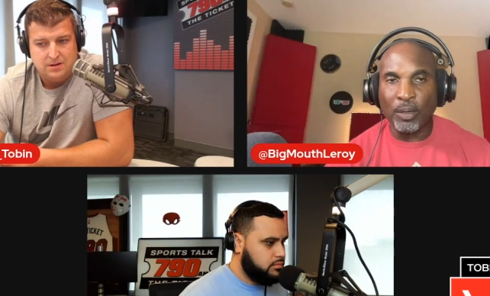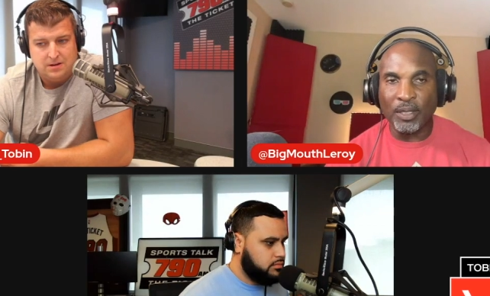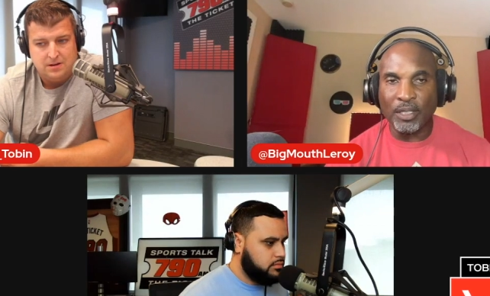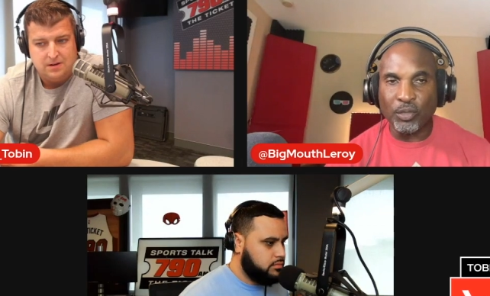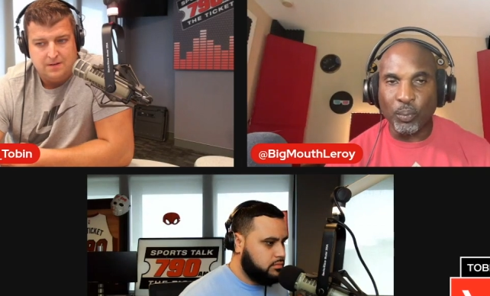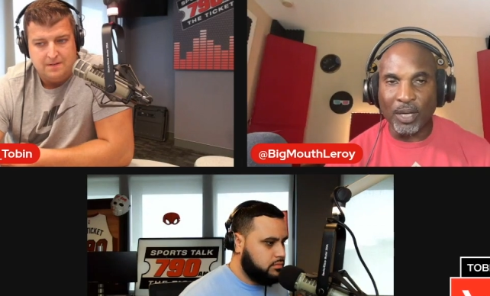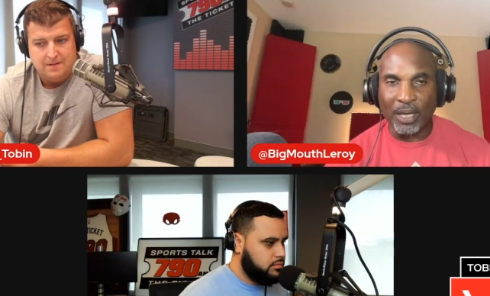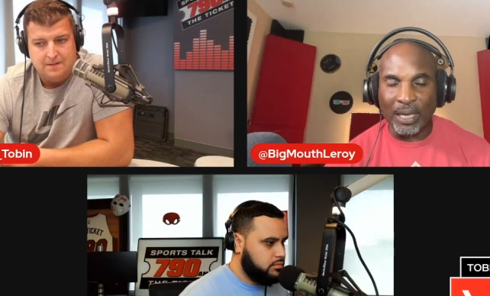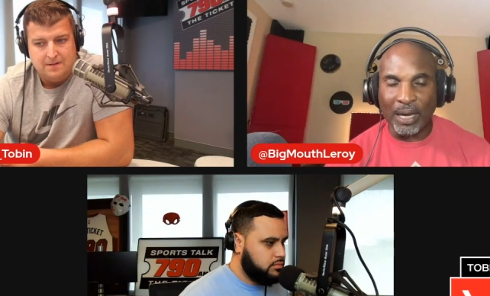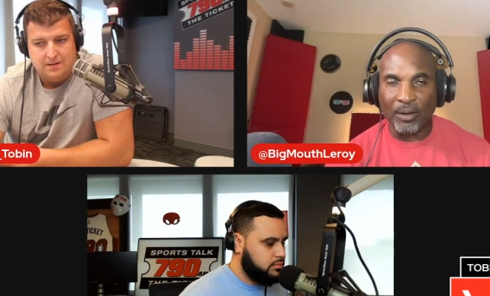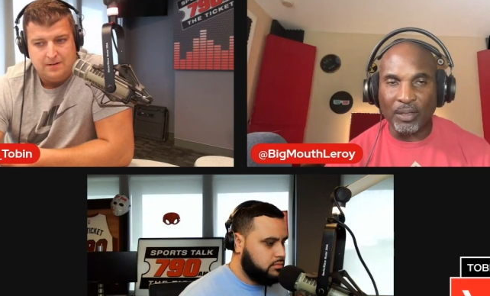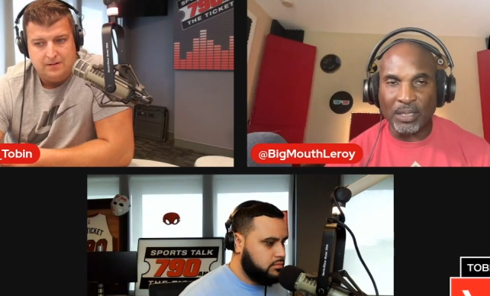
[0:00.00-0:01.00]
Speaker 1: this with a
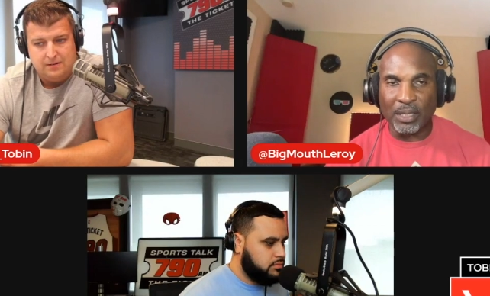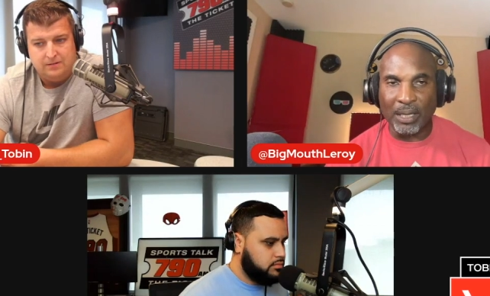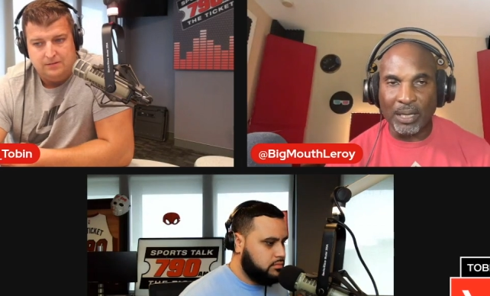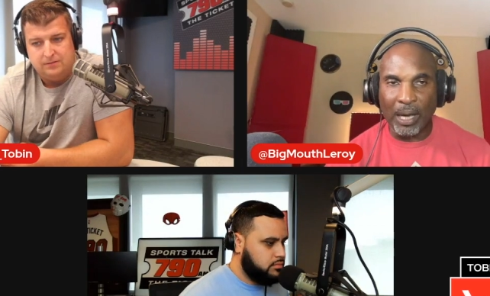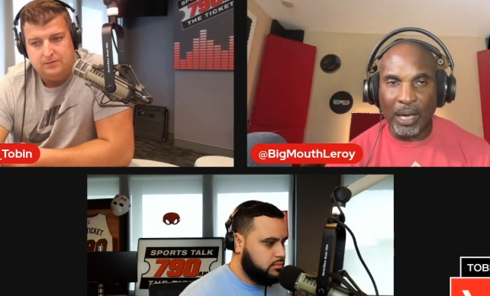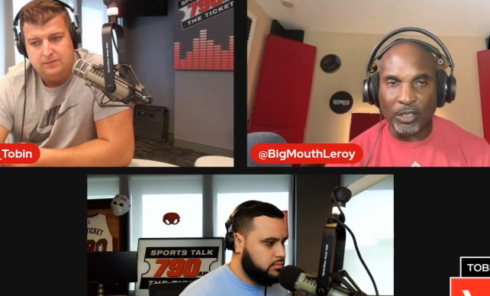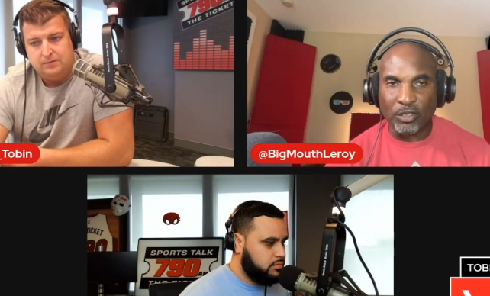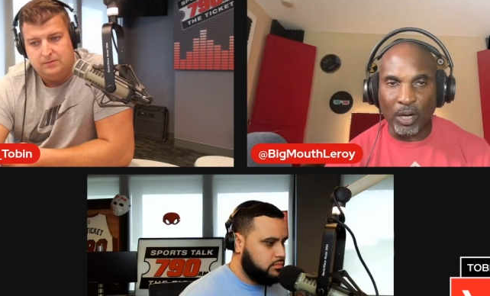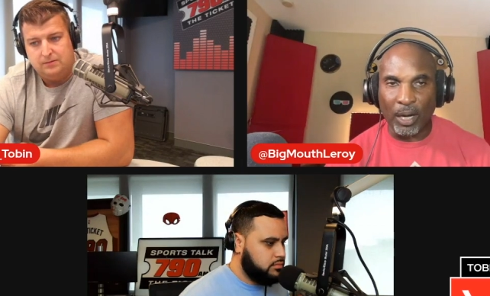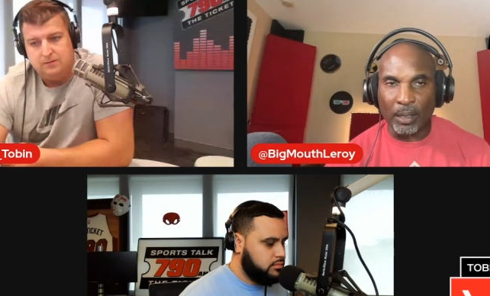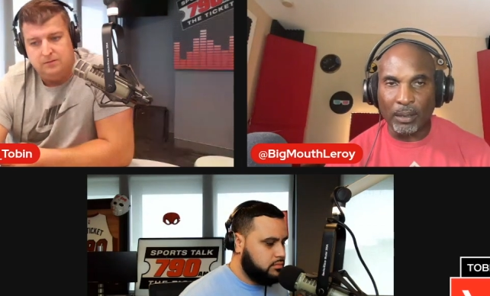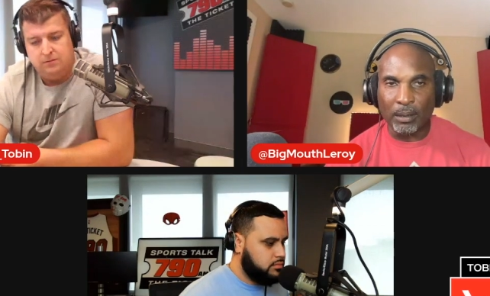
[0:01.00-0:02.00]
guaranteed contract,
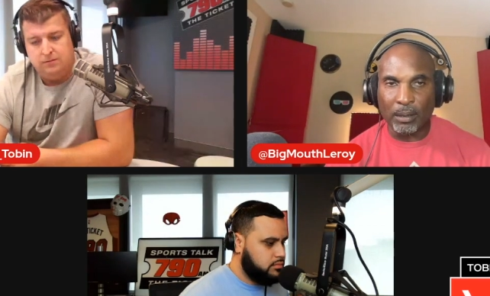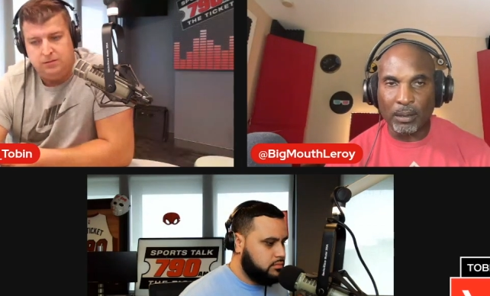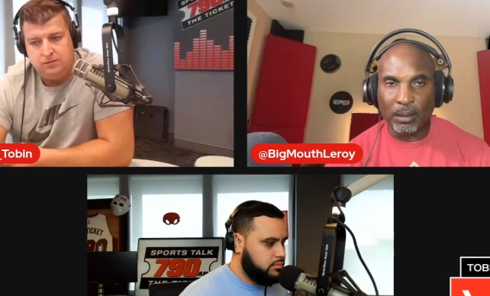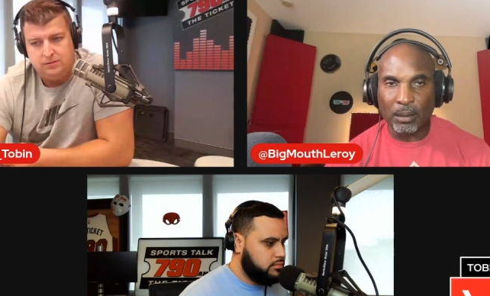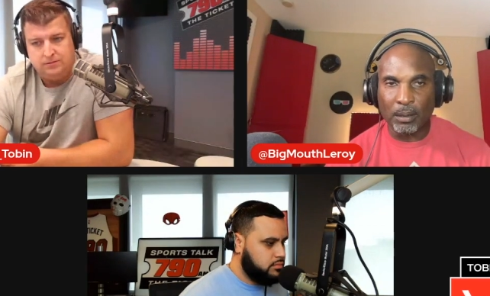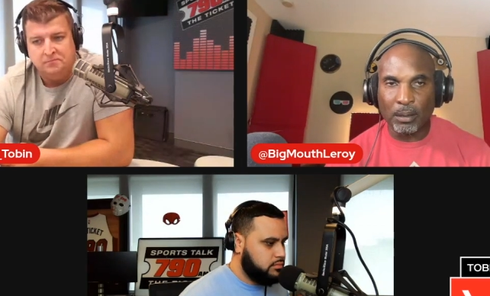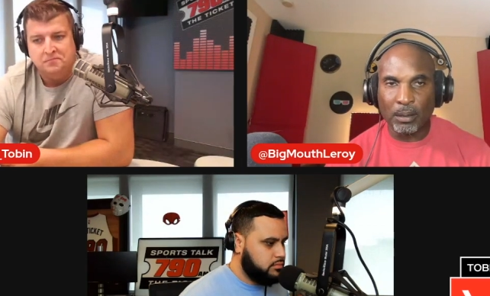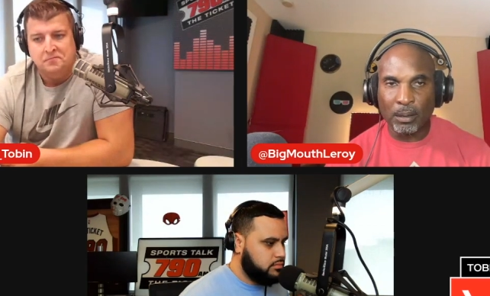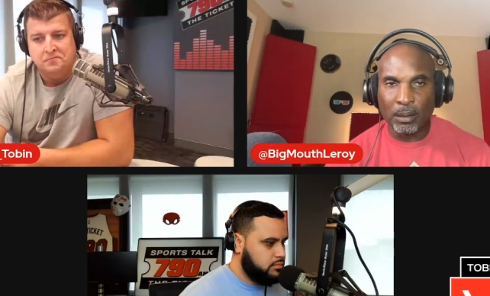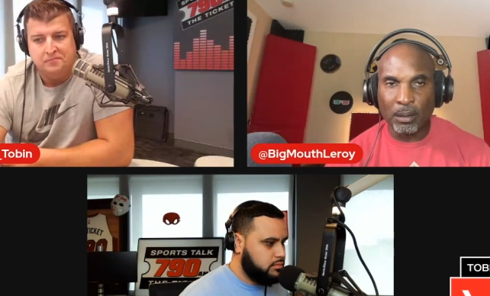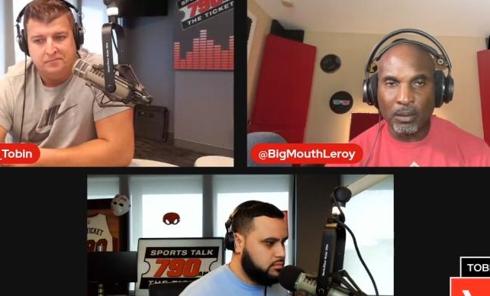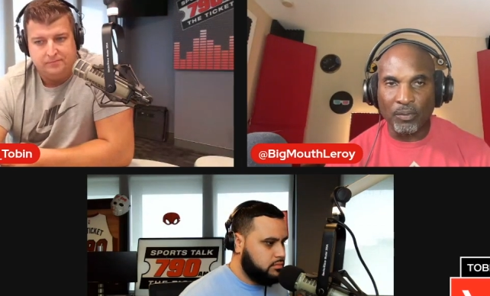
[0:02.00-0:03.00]

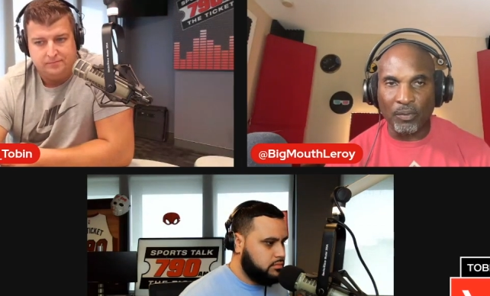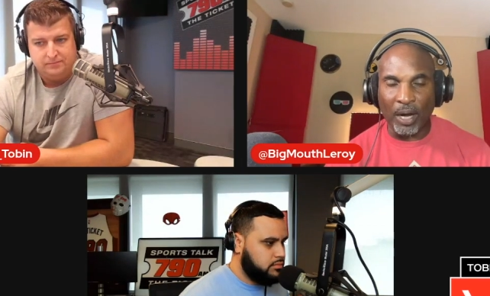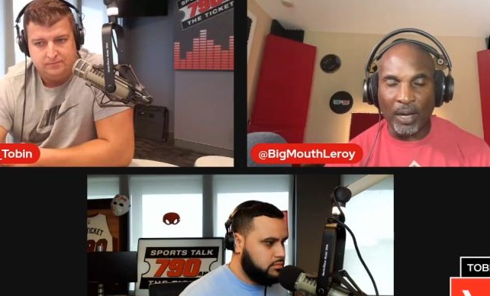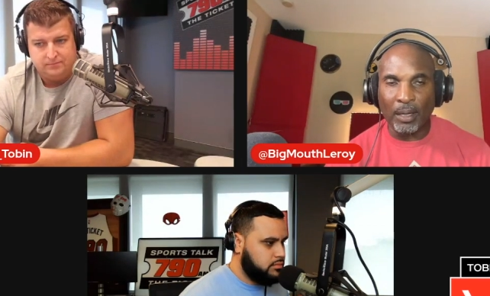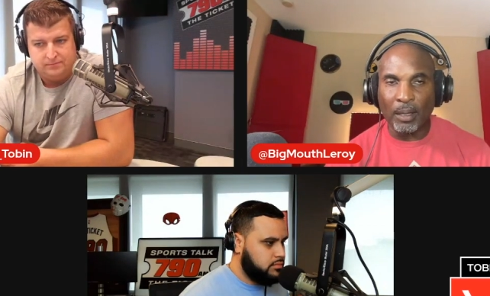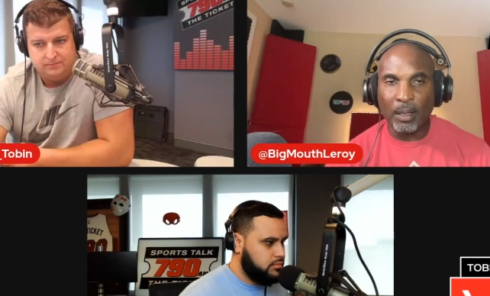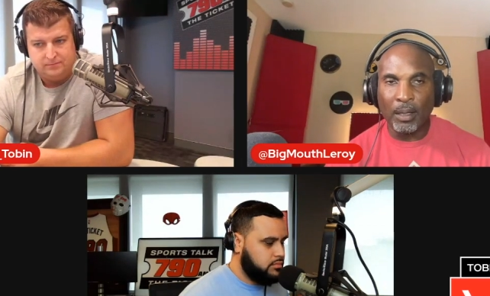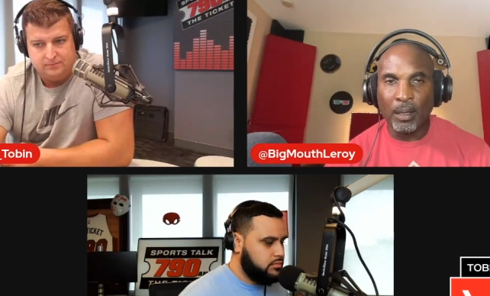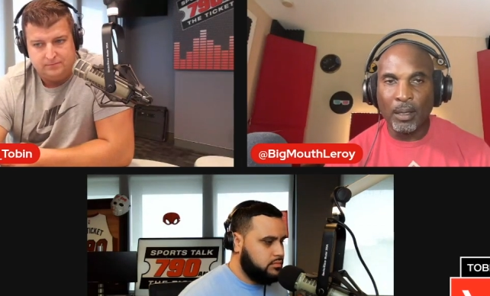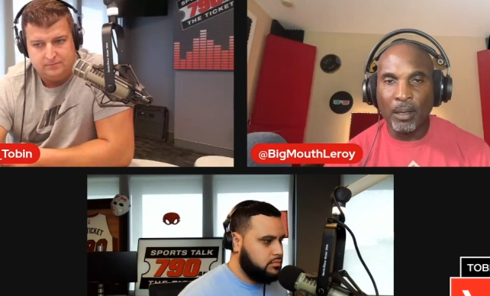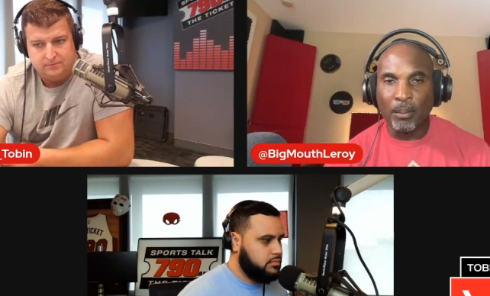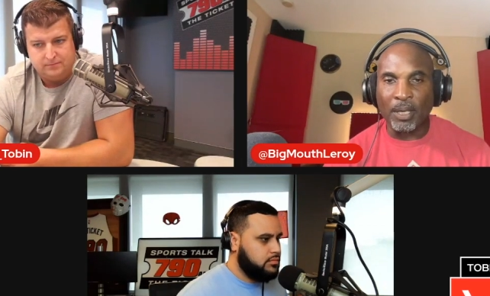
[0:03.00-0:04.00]
right?
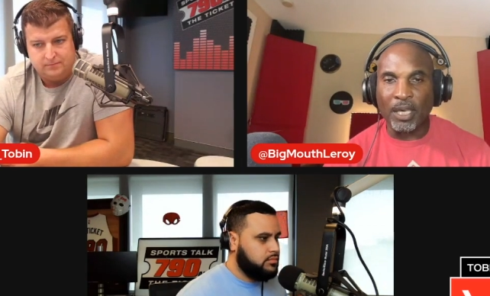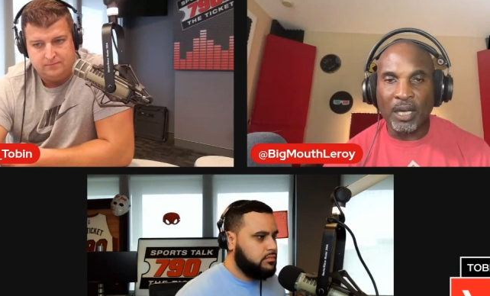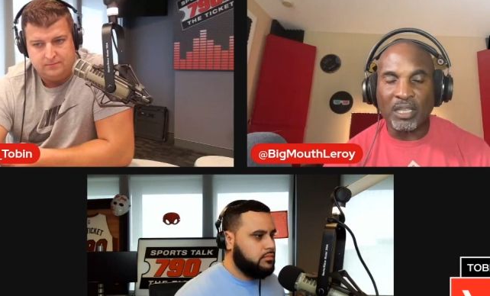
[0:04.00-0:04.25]
Because